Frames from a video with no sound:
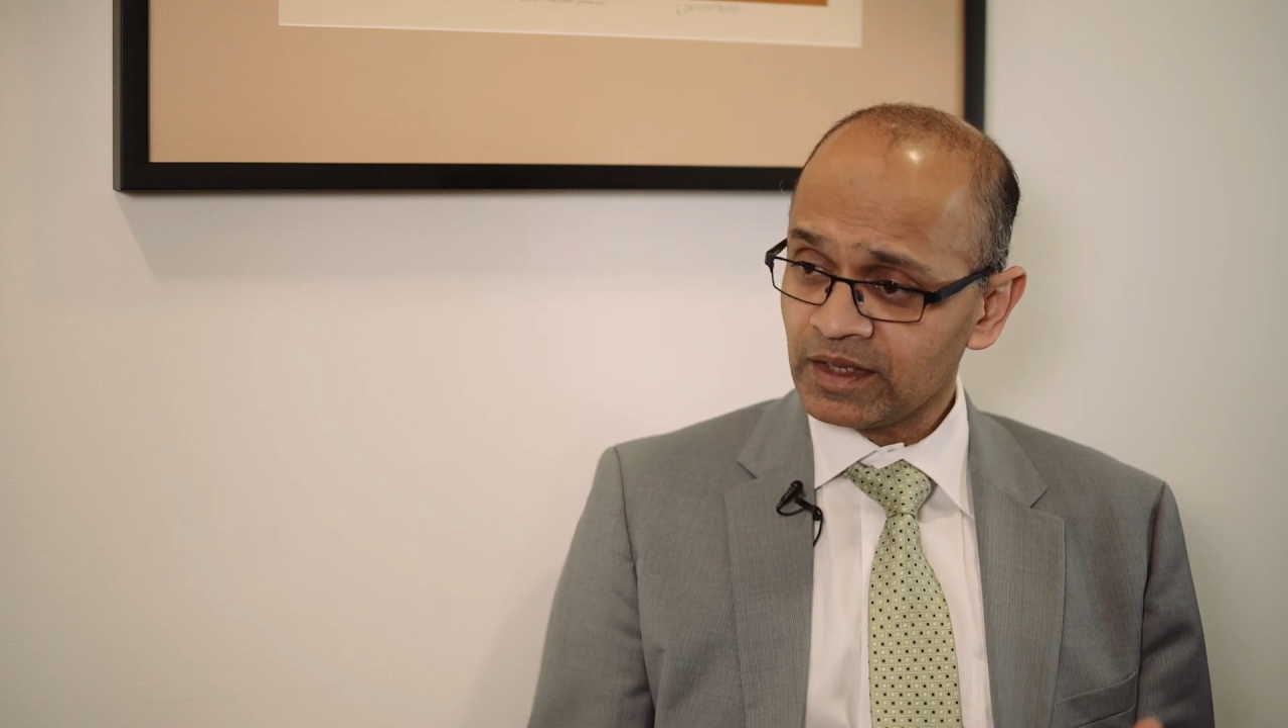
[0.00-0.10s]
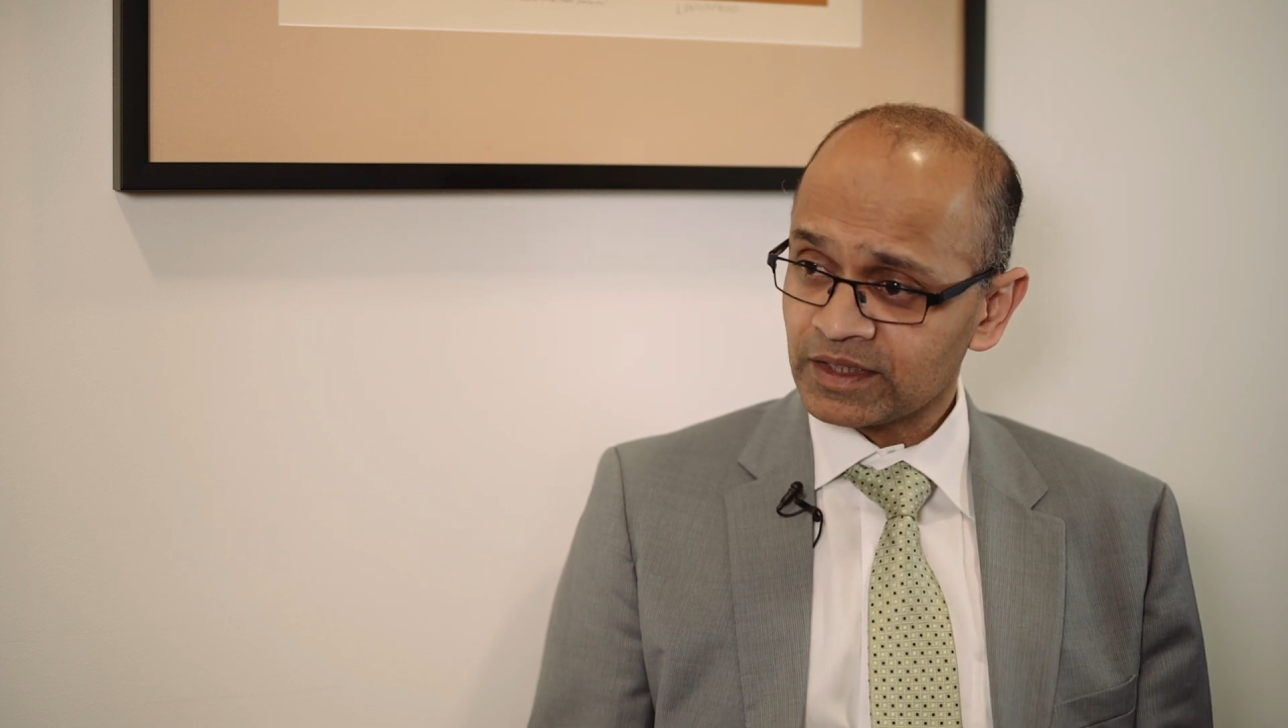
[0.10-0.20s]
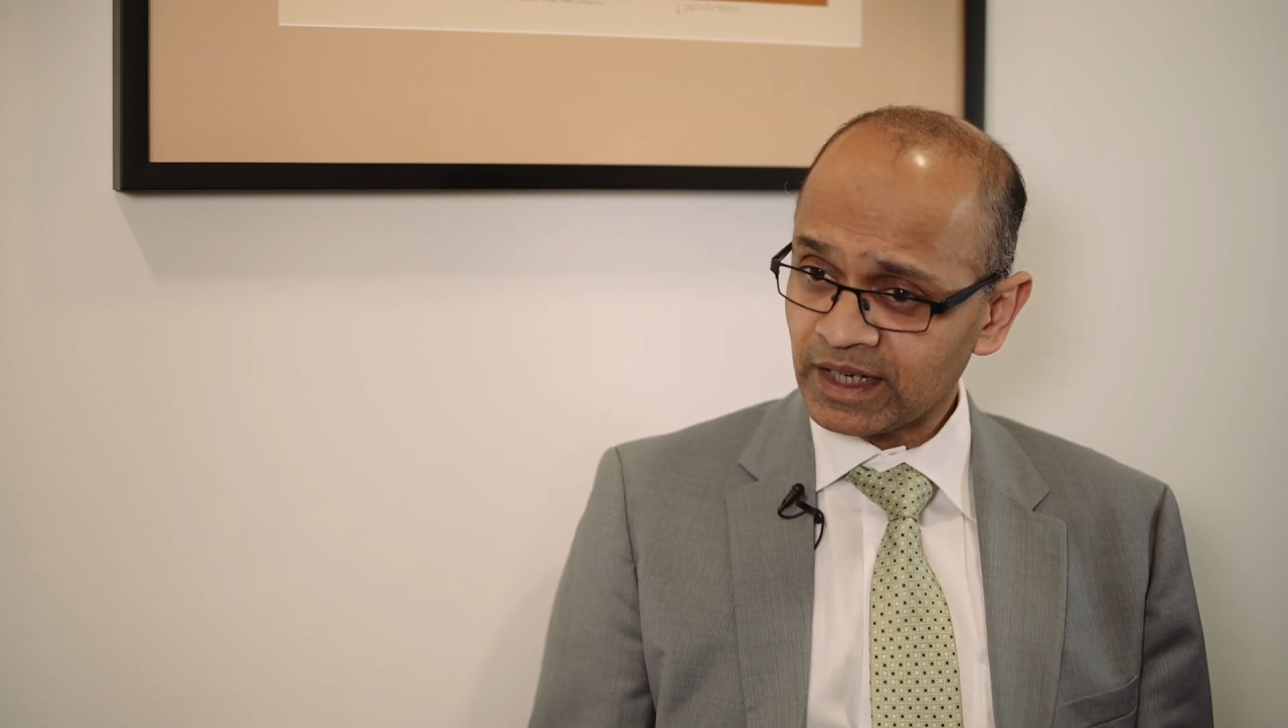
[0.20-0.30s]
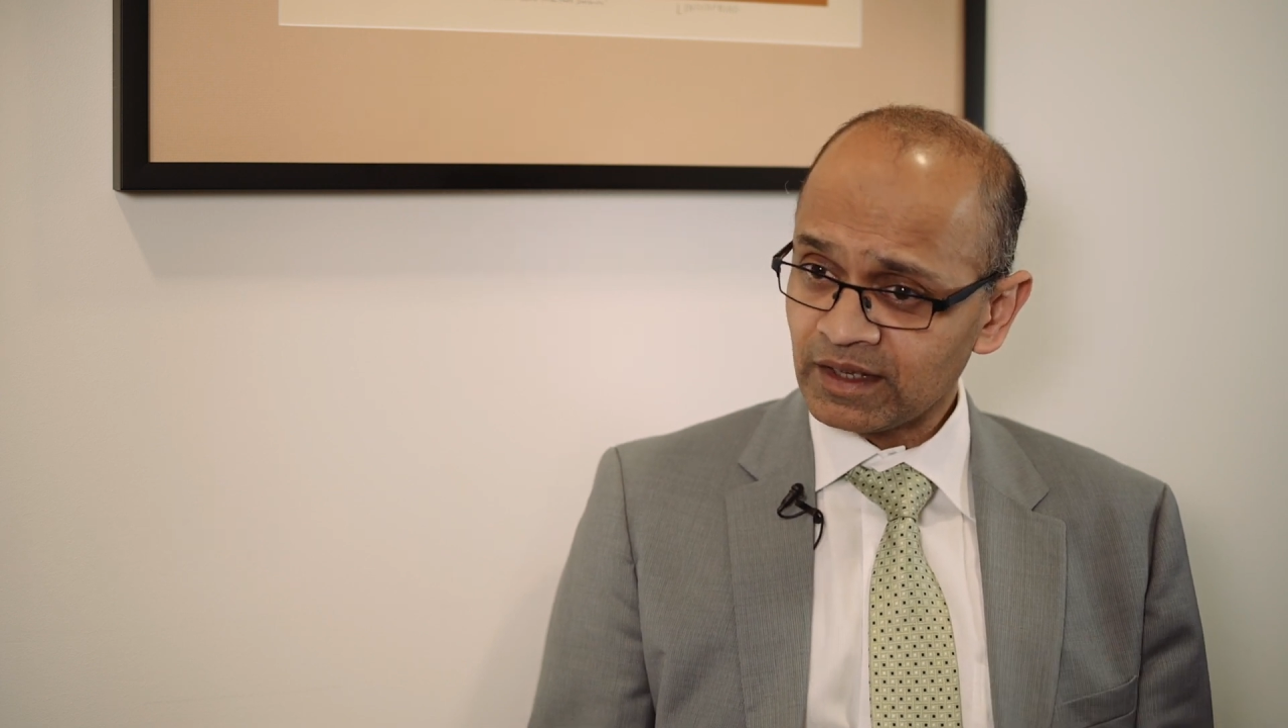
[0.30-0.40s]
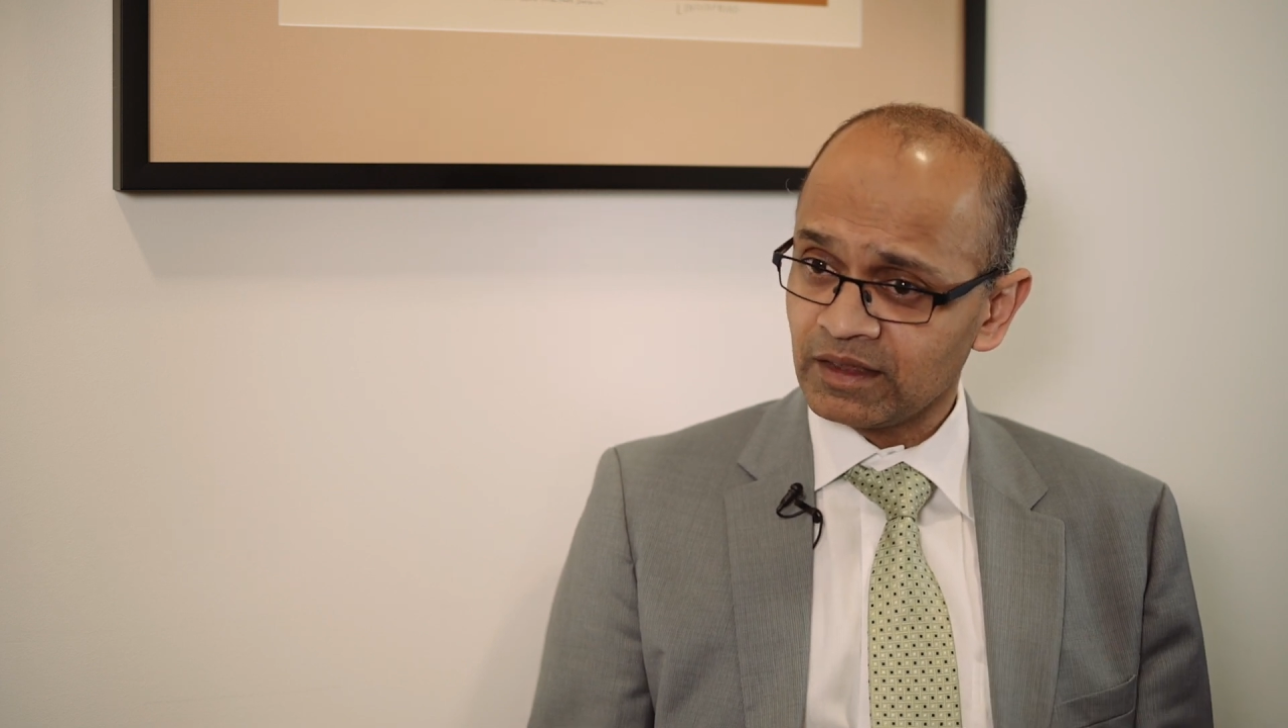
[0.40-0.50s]
The
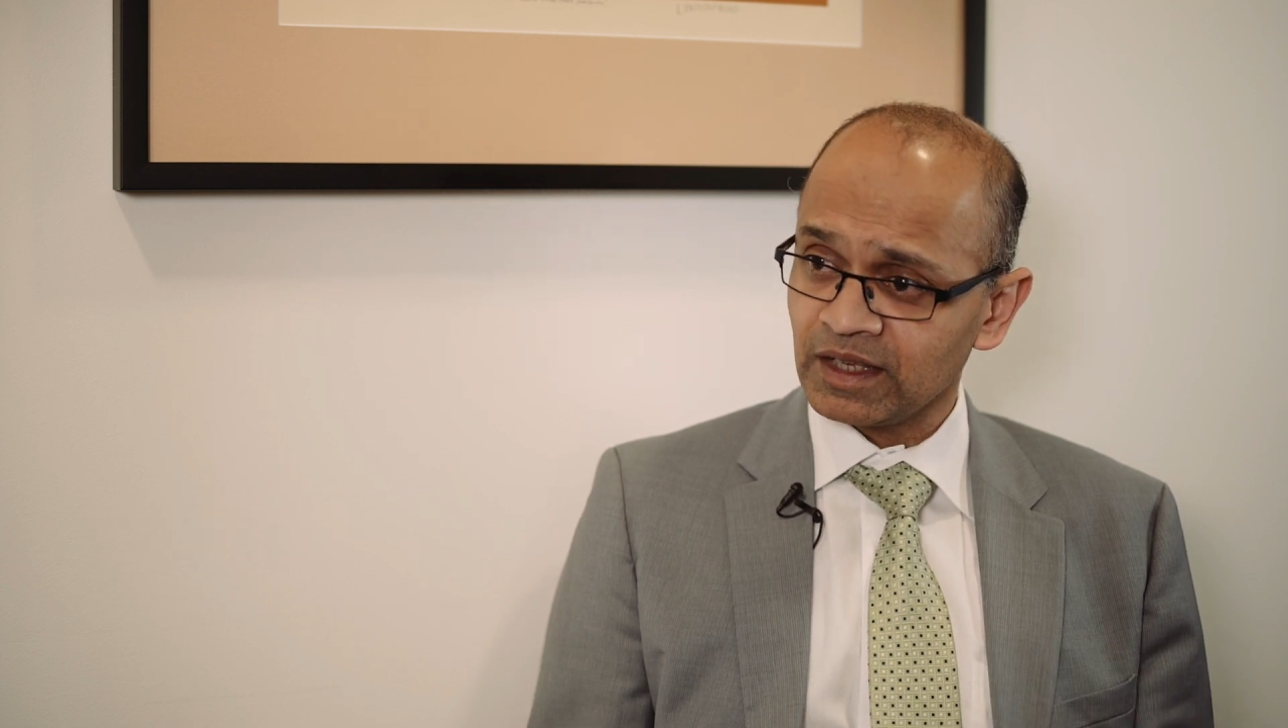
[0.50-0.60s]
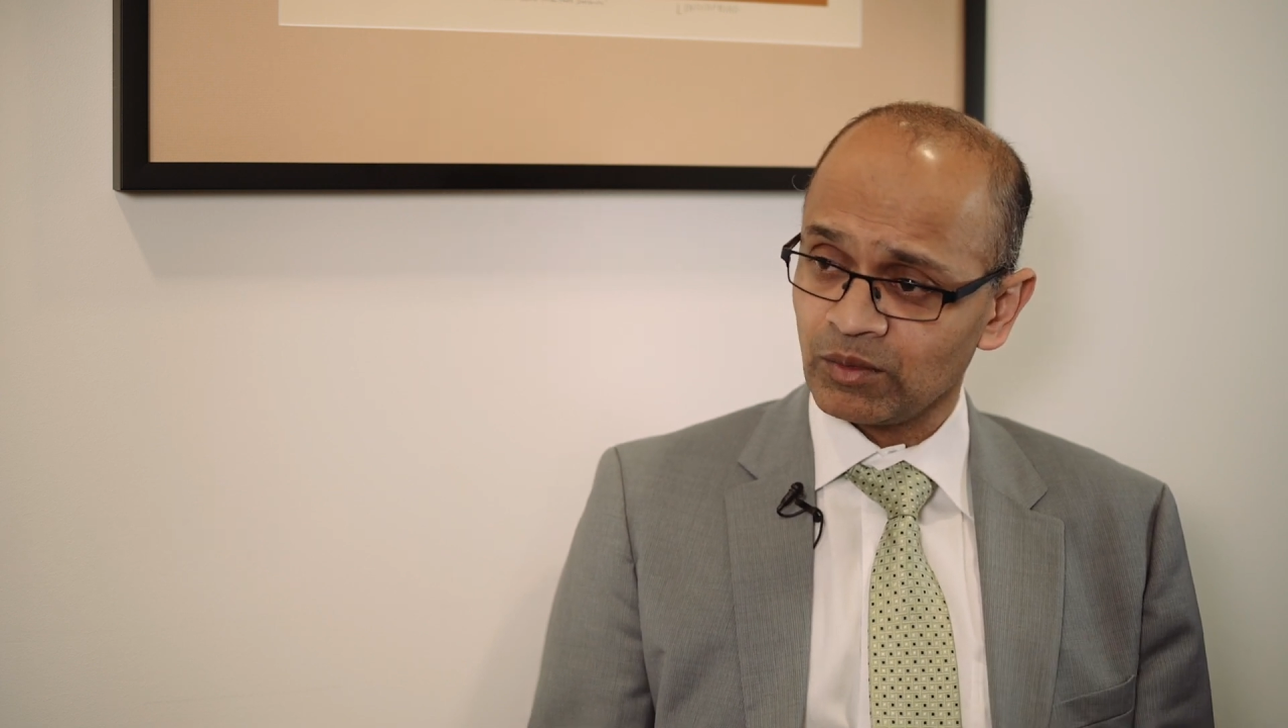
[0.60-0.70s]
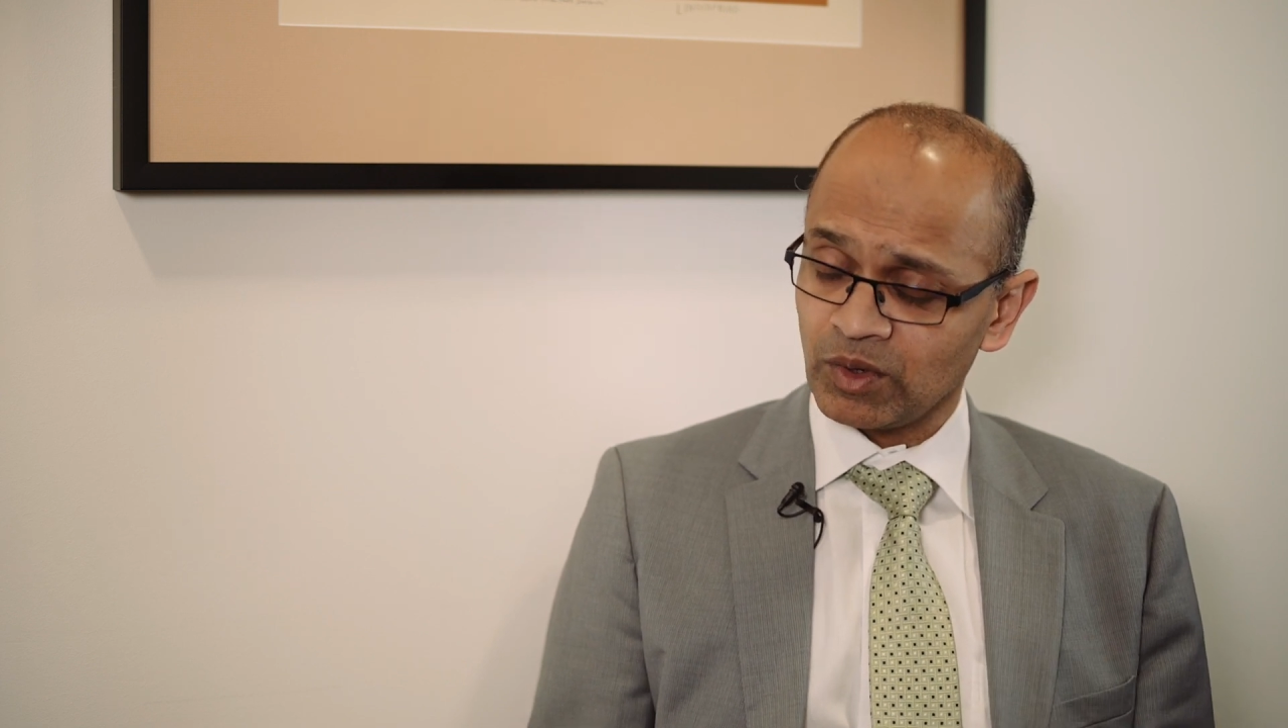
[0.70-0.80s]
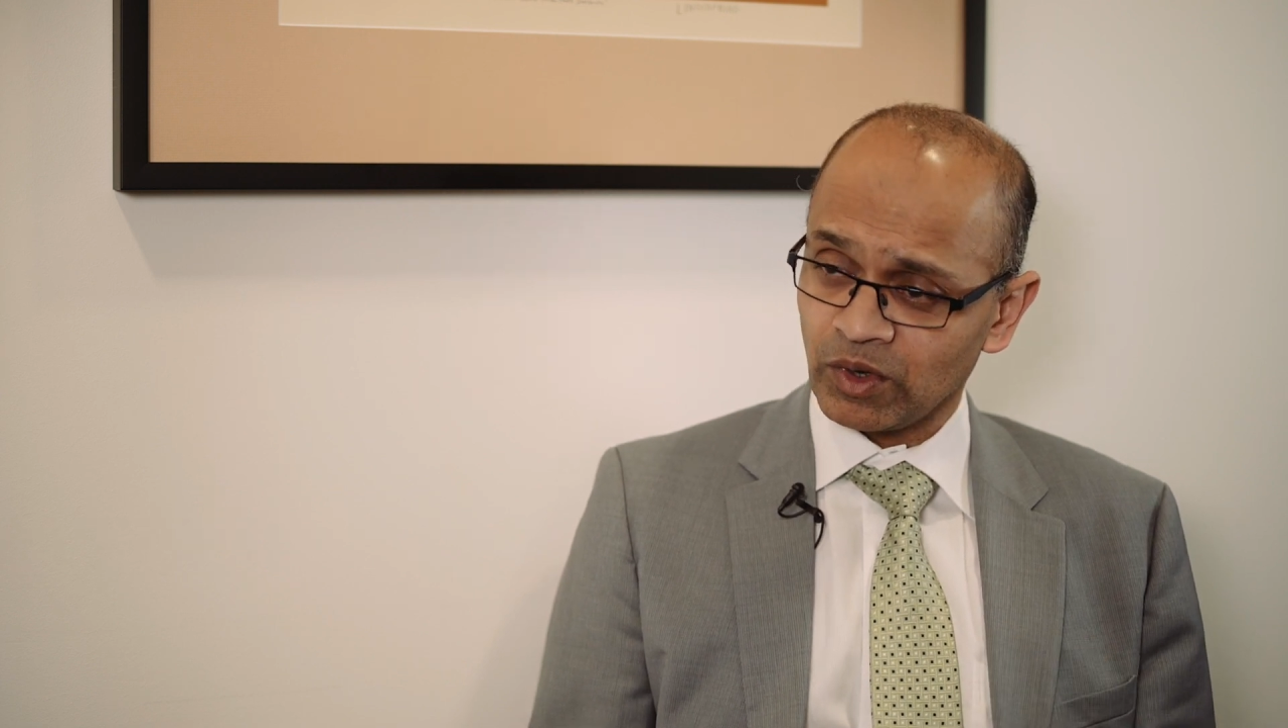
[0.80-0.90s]
second thing we